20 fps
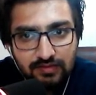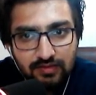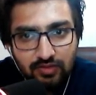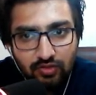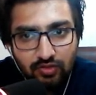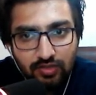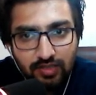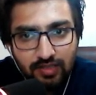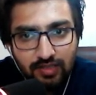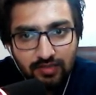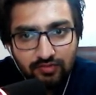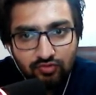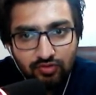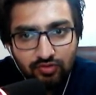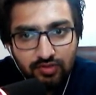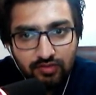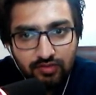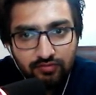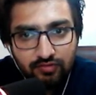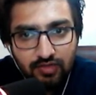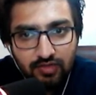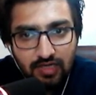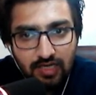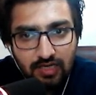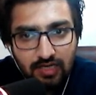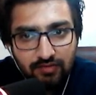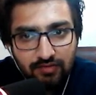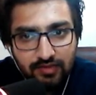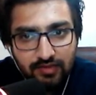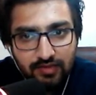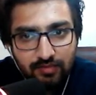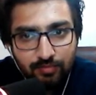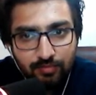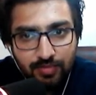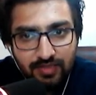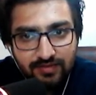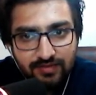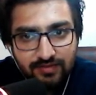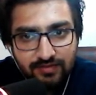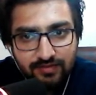Okay, so therefore I have written
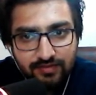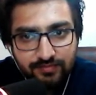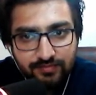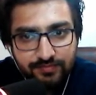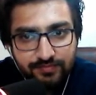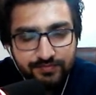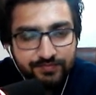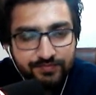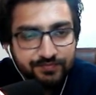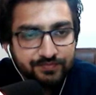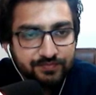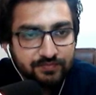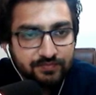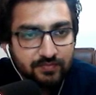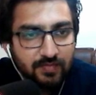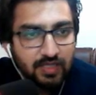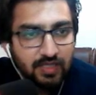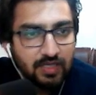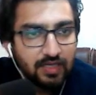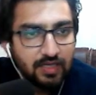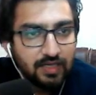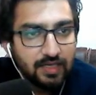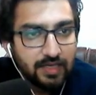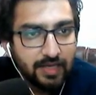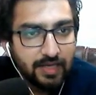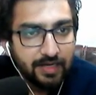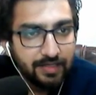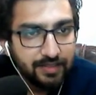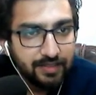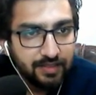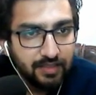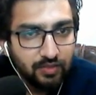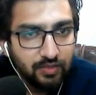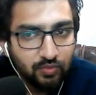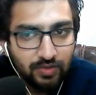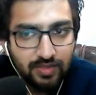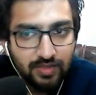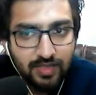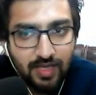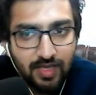plus, and
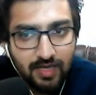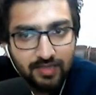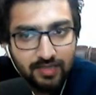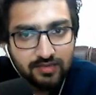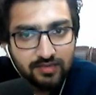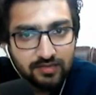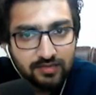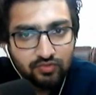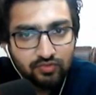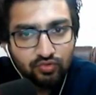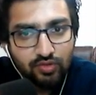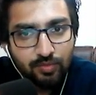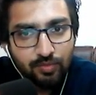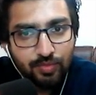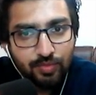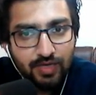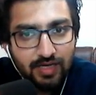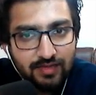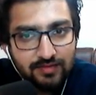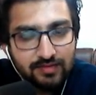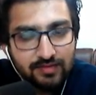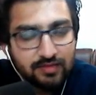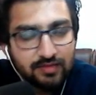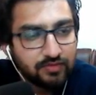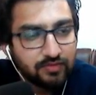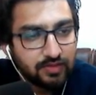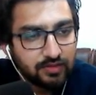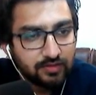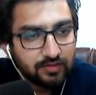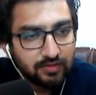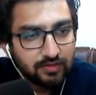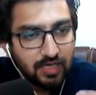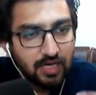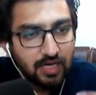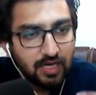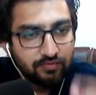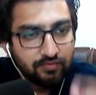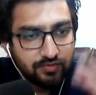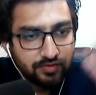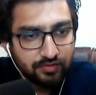equal that to the price given
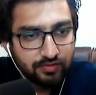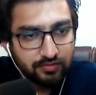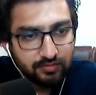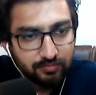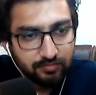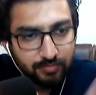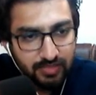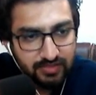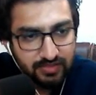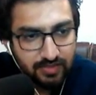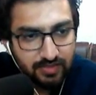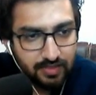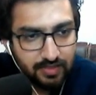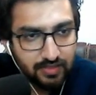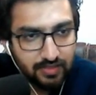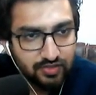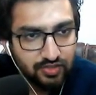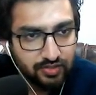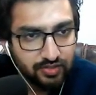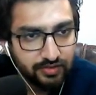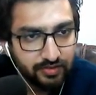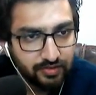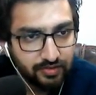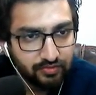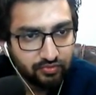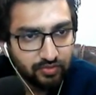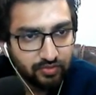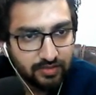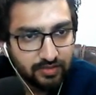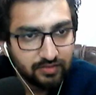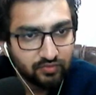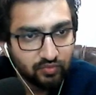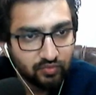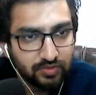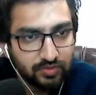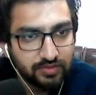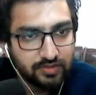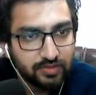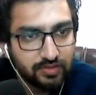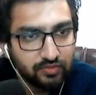after percentage increase. So that is
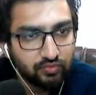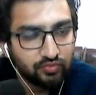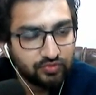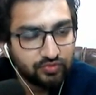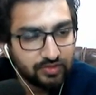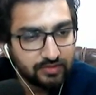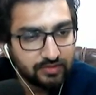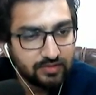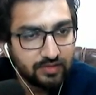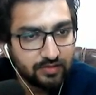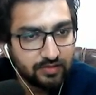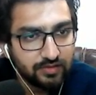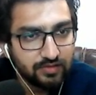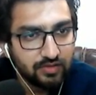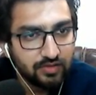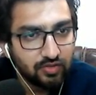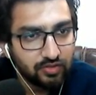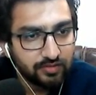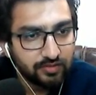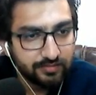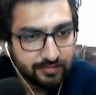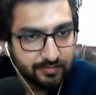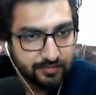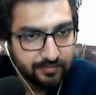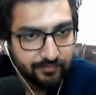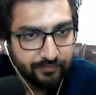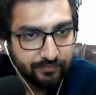$132,600.